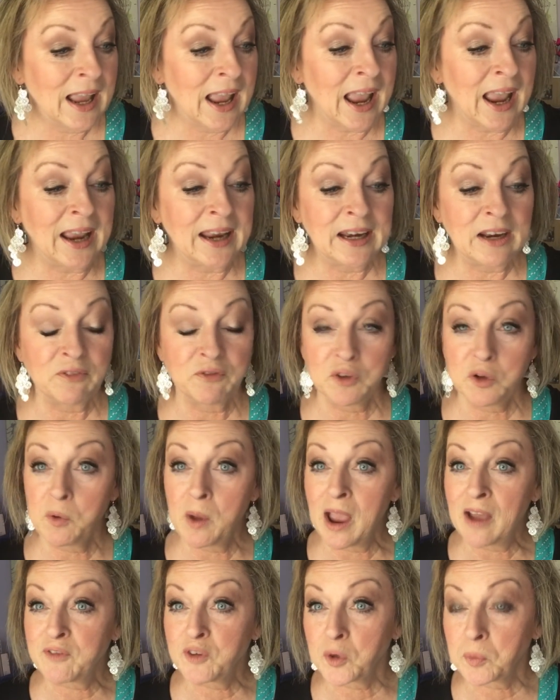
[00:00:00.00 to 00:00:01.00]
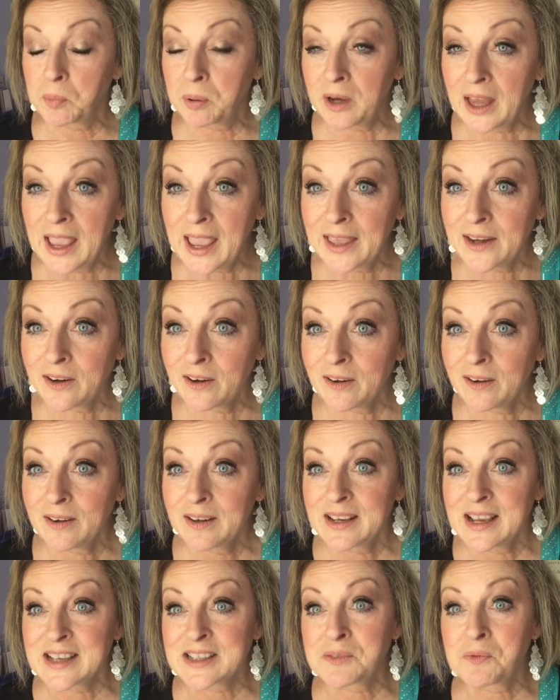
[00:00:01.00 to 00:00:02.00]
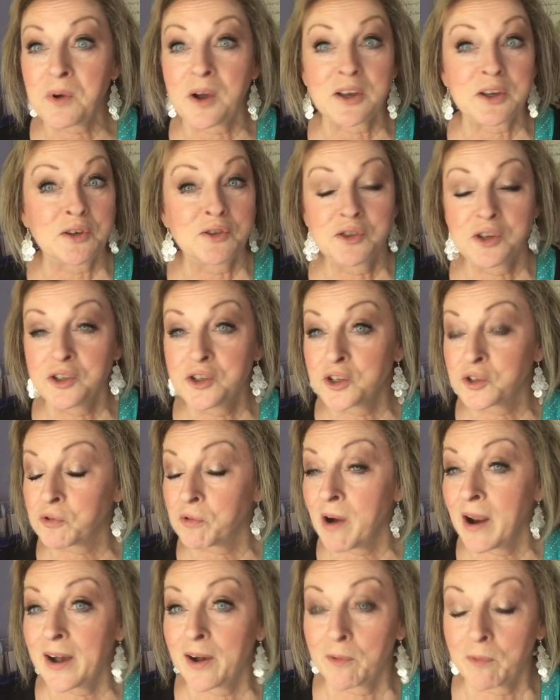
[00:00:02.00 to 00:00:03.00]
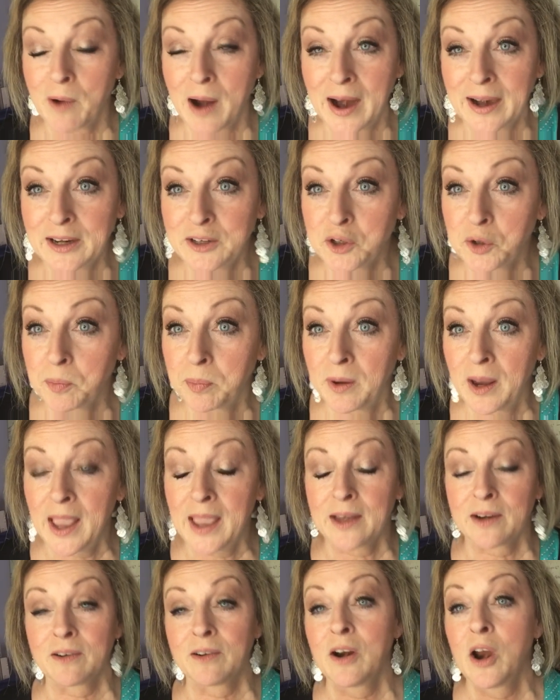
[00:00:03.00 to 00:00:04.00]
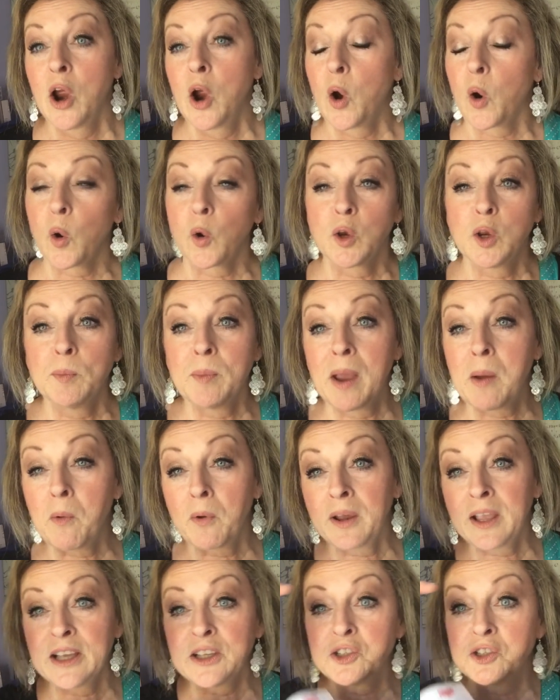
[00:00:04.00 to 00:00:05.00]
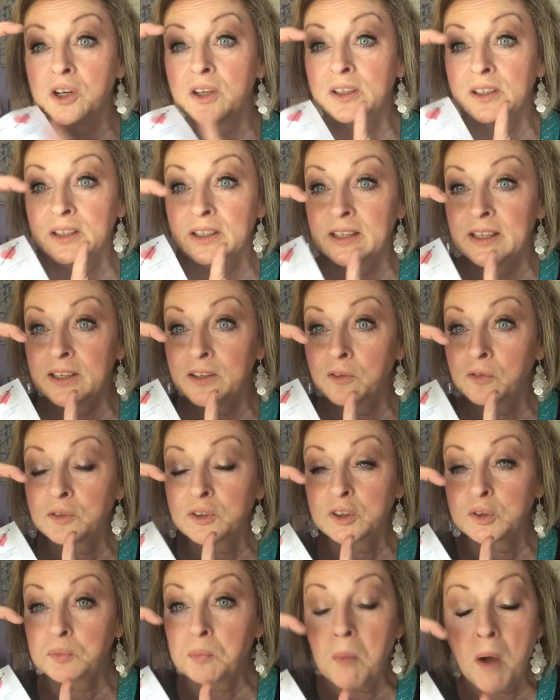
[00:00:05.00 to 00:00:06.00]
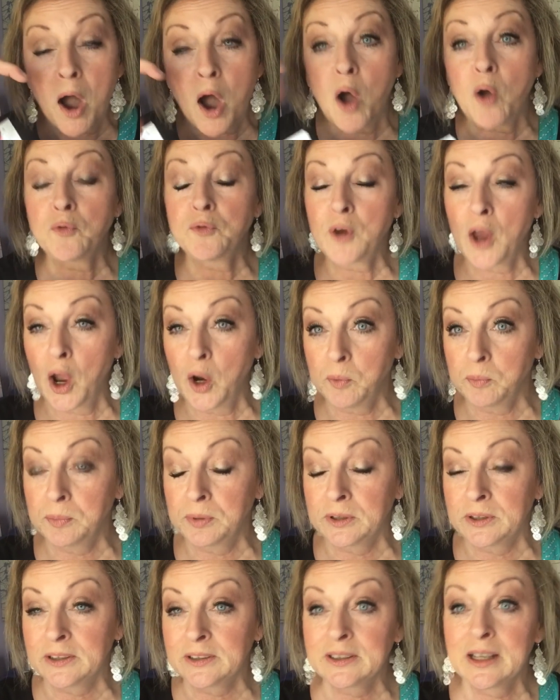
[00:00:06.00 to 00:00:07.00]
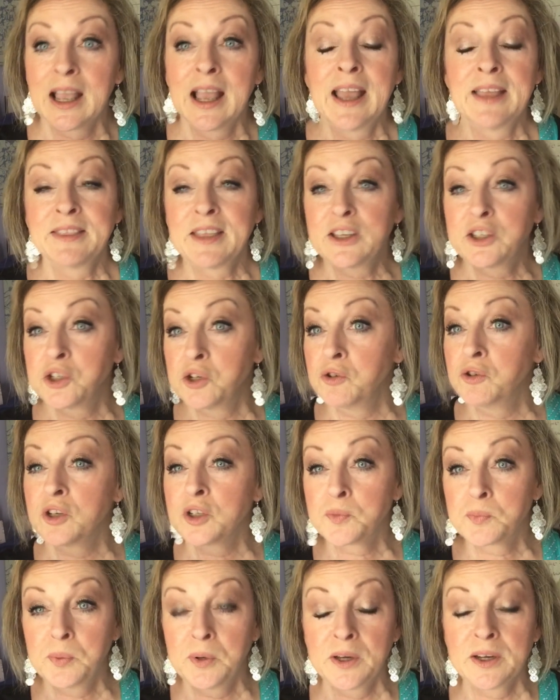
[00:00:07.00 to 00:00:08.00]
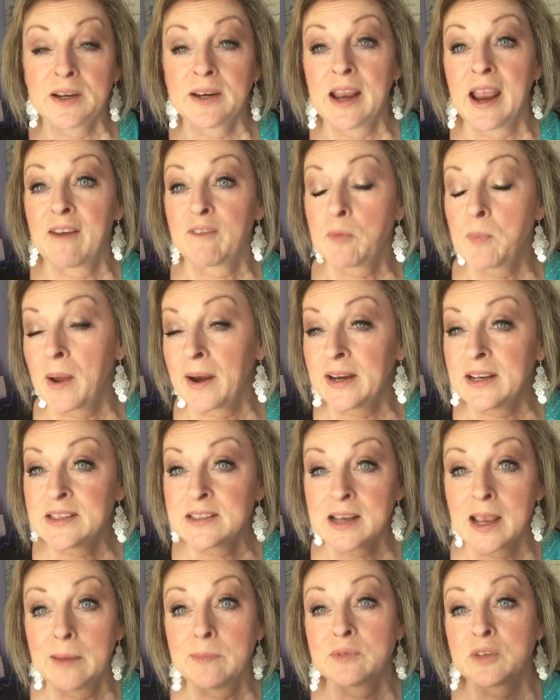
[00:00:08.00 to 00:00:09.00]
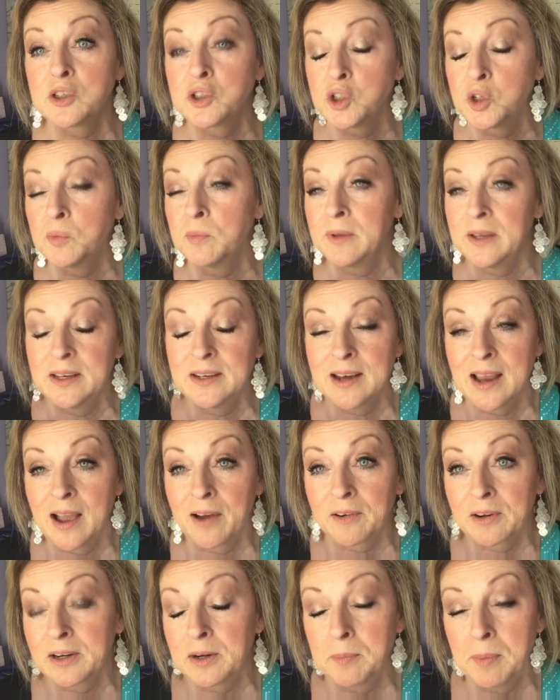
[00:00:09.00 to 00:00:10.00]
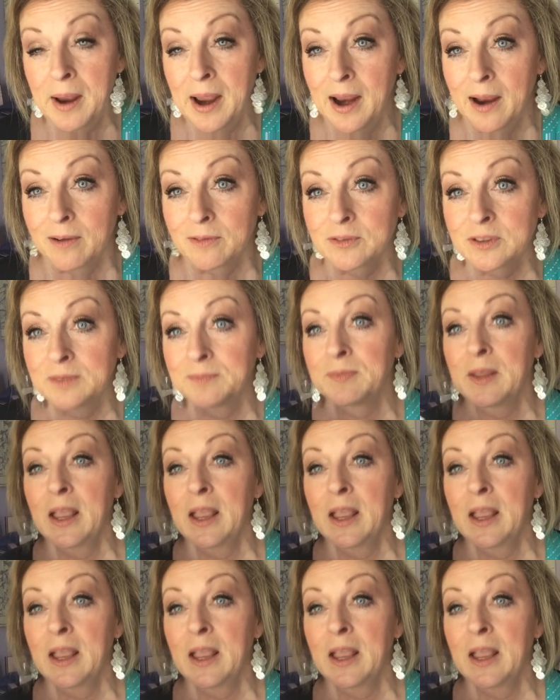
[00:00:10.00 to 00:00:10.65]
And if you have your planner, guess what? You should just write it right in your planner. Or you may want to get you a little small notebook that you just put everybody's names that you meet out and about.